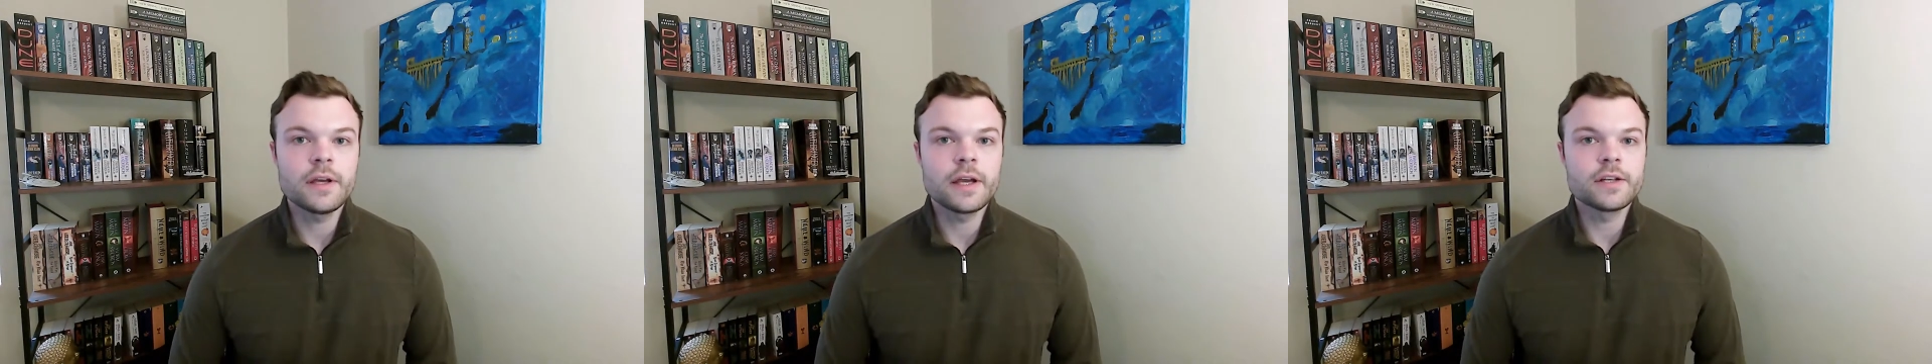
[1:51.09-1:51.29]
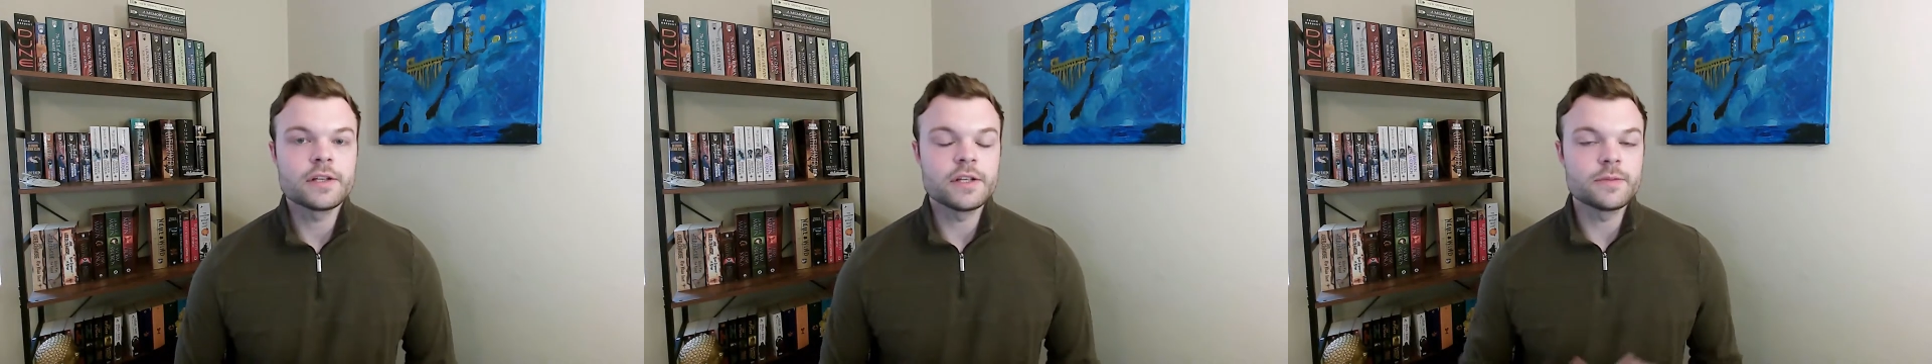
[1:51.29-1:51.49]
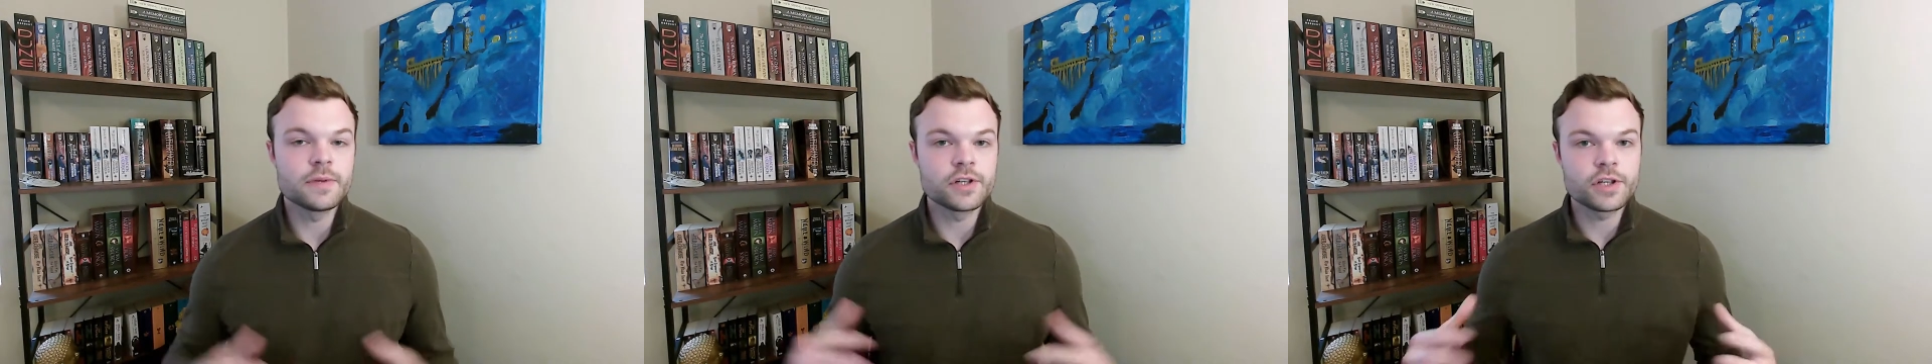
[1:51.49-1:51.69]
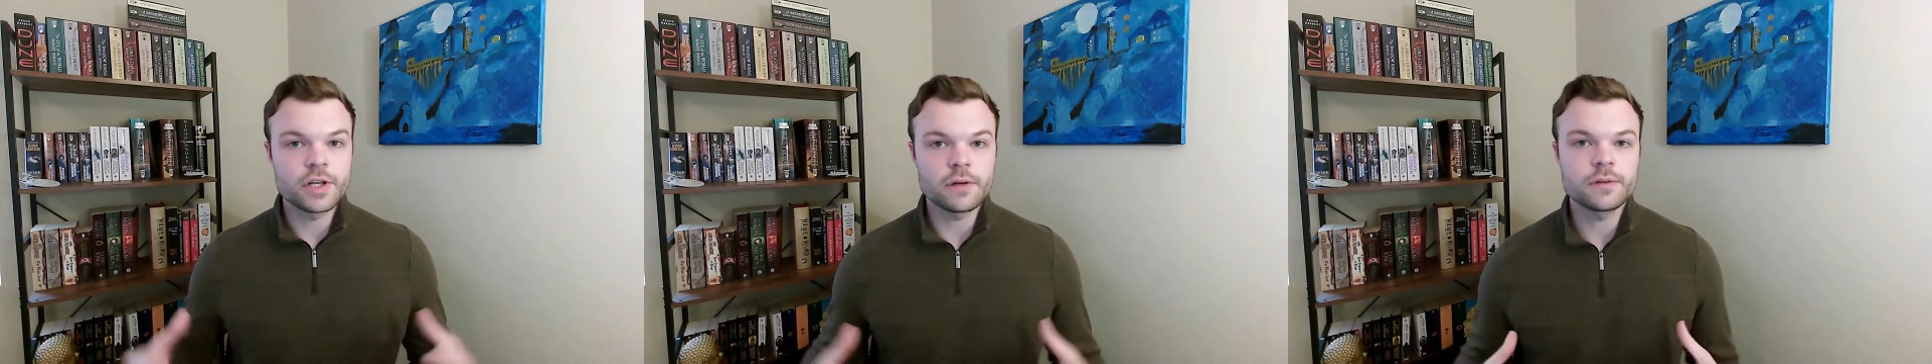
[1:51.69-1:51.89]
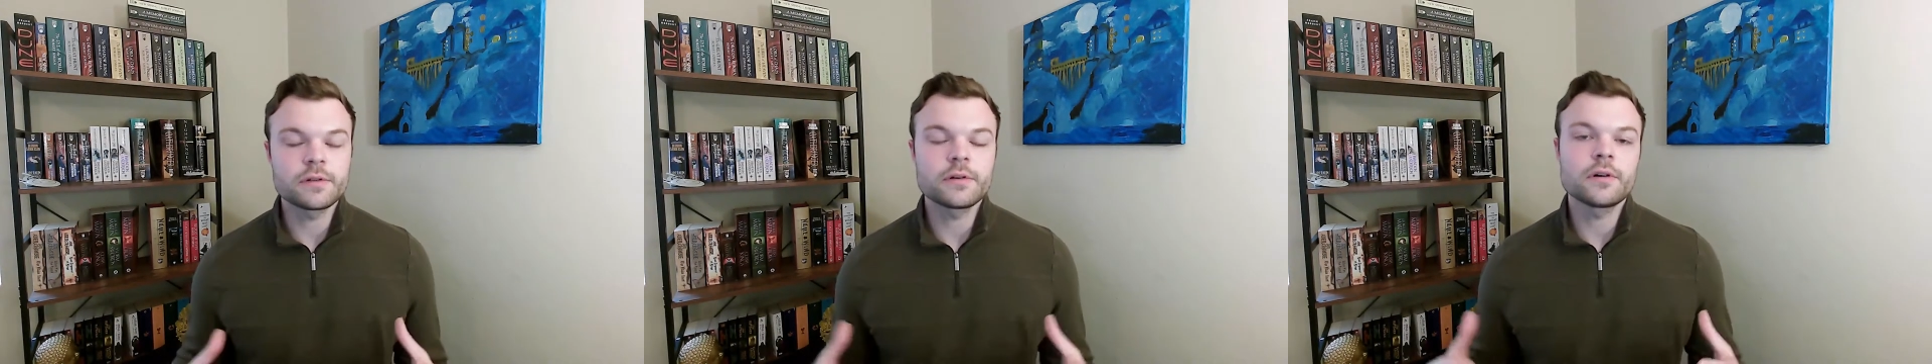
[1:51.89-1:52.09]
and she's been
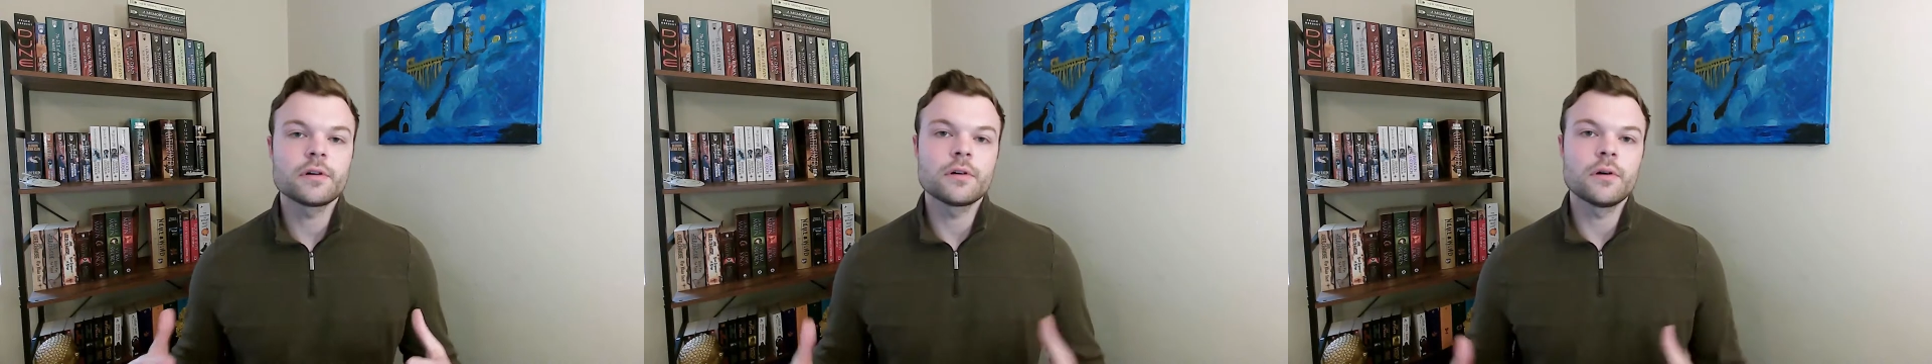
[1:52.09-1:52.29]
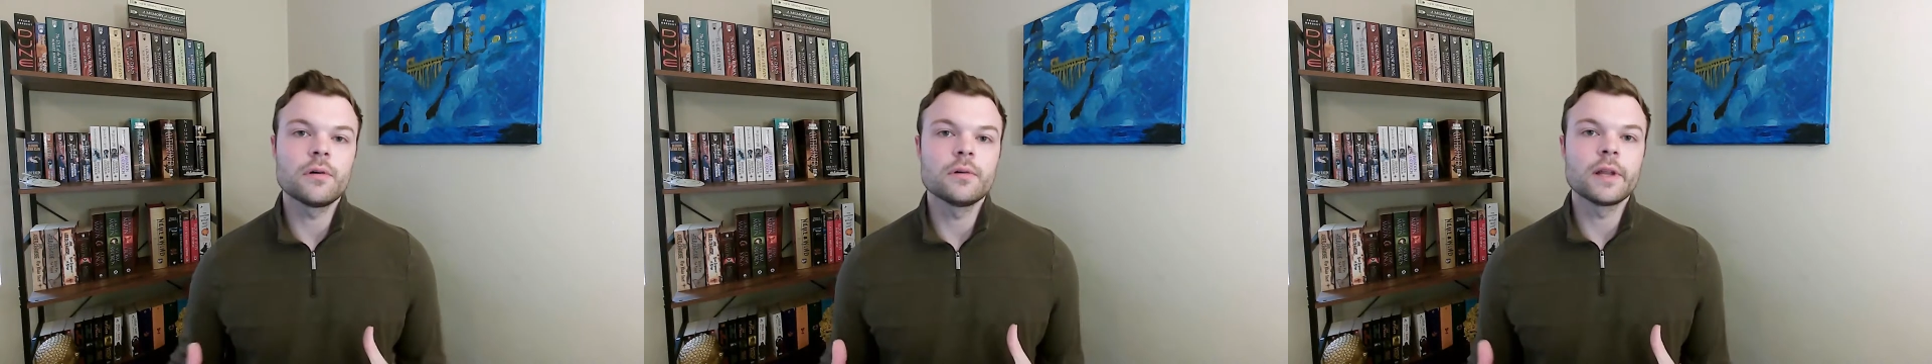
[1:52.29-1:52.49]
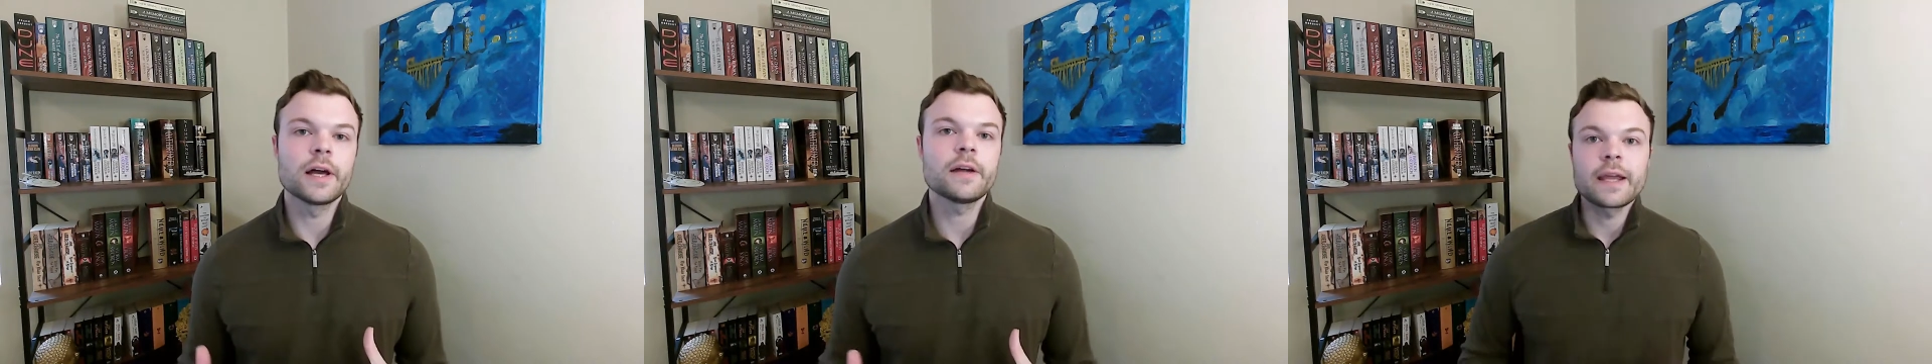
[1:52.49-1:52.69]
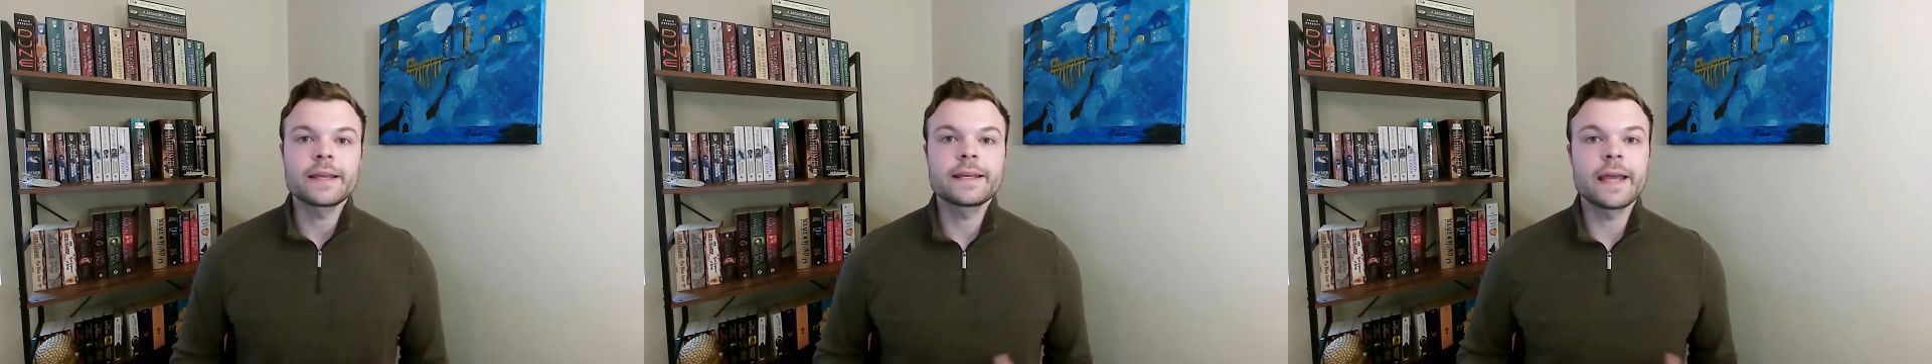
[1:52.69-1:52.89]
sheltered her whole life.